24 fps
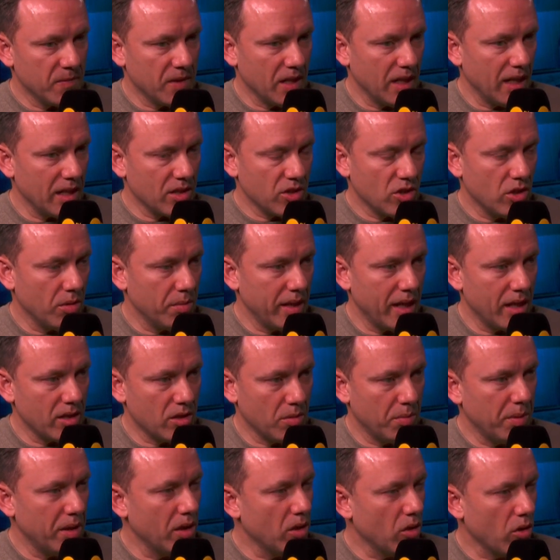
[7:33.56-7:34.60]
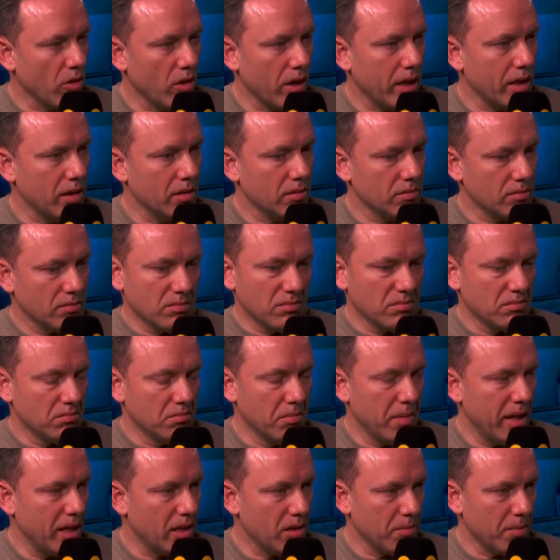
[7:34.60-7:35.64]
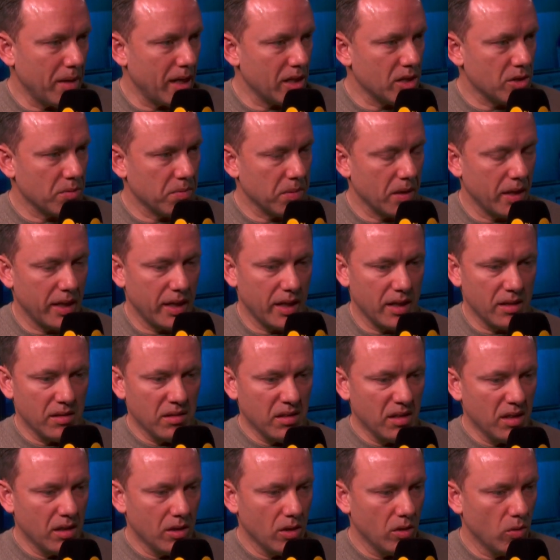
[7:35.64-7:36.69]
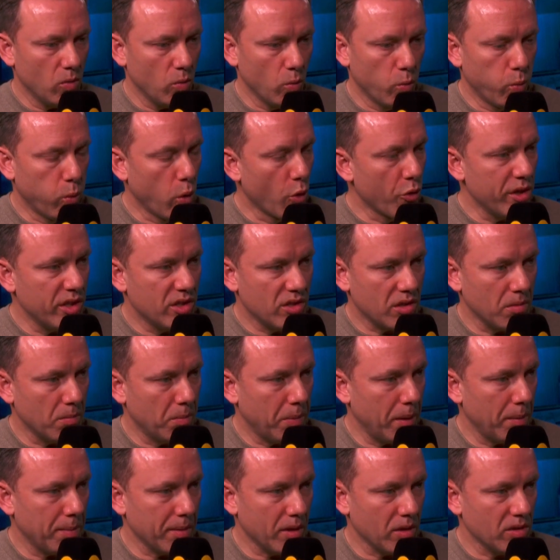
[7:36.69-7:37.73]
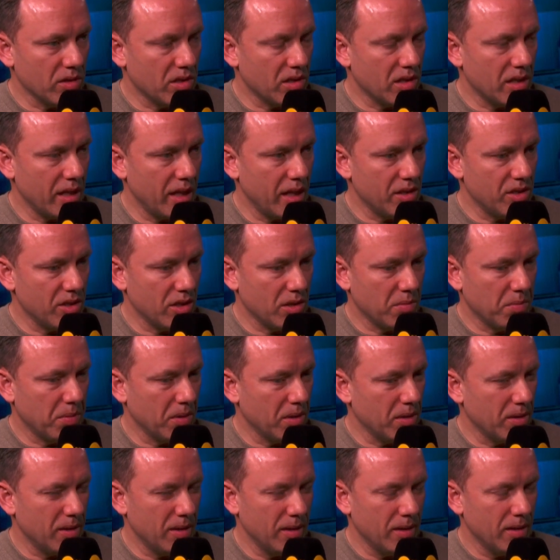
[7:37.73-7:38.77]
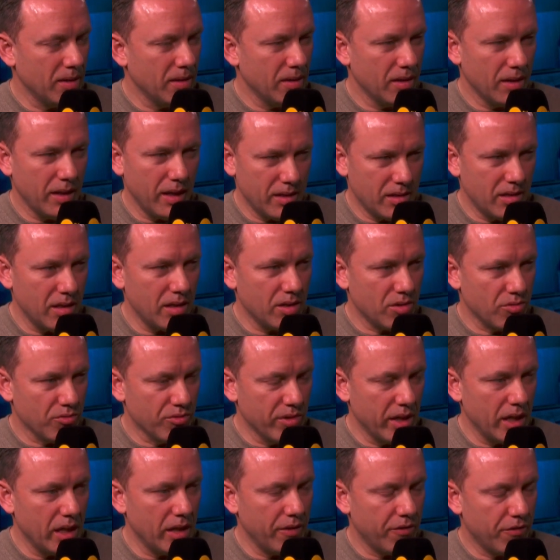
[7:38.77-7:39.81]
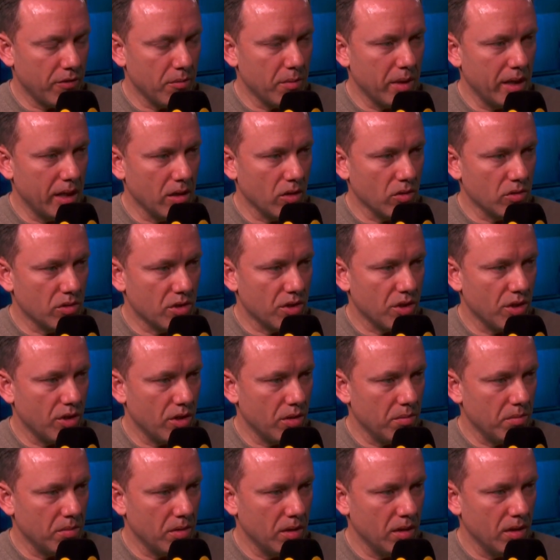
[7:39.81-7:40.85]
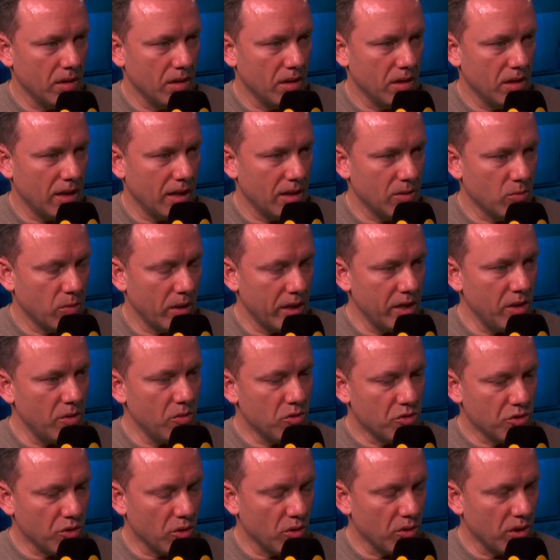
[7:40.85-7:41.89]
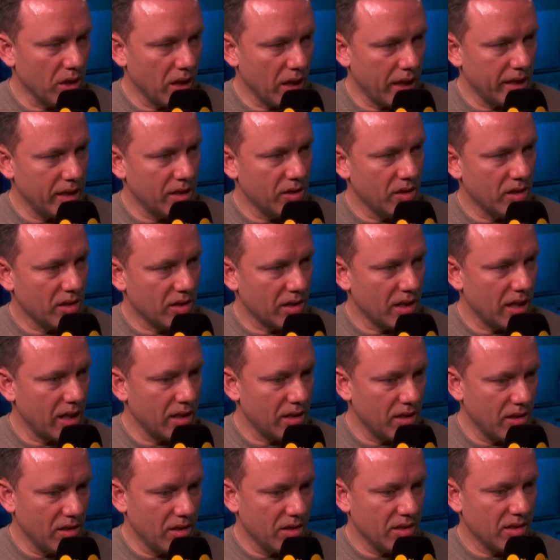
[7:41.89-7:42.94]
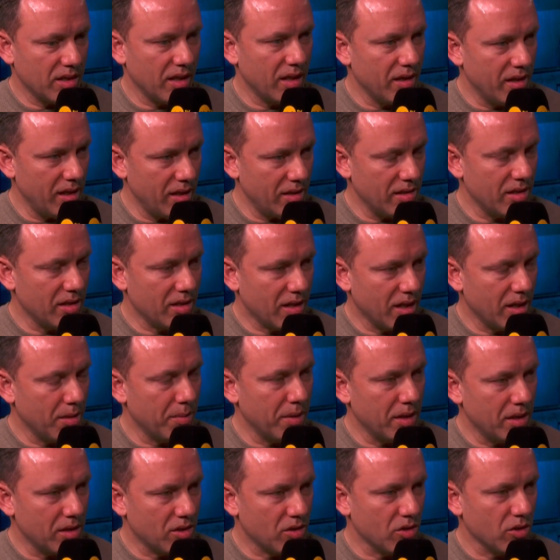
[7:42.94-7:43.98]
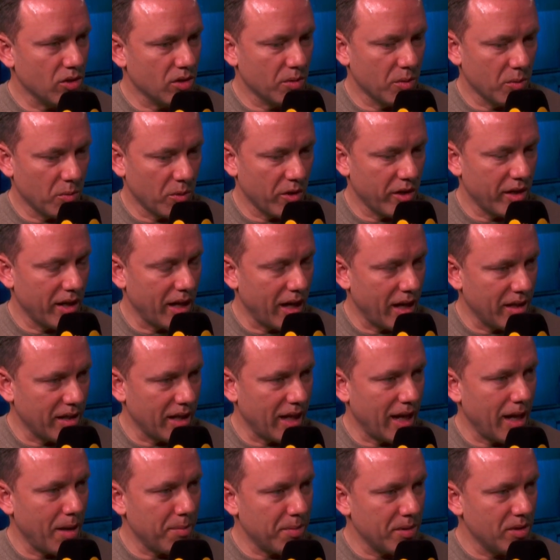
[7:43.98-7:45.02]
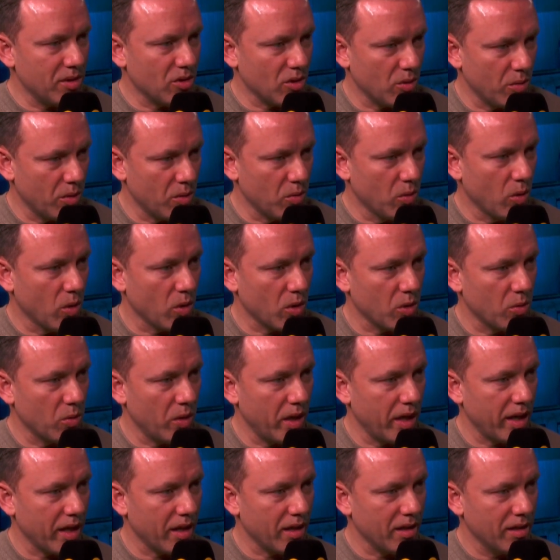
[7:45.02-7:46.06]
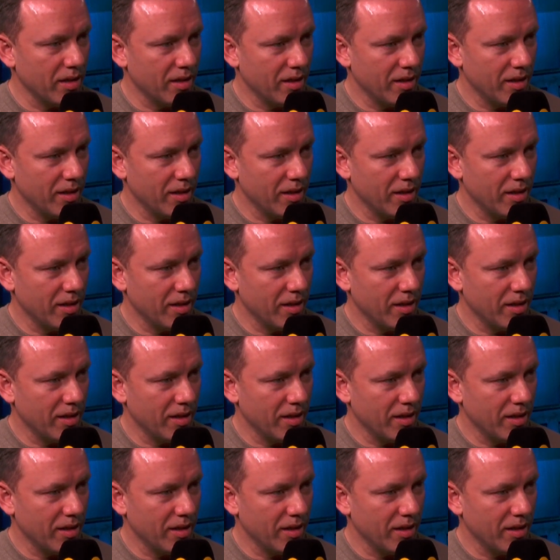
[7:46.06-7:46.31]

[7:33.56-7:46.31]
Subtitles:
The last couple of years have been all right. Made the match play, worried some people on stages, but is this really for me long term? And when you draw the line in the sand and you say, this is going to be the tournament where it either happens or we walk away,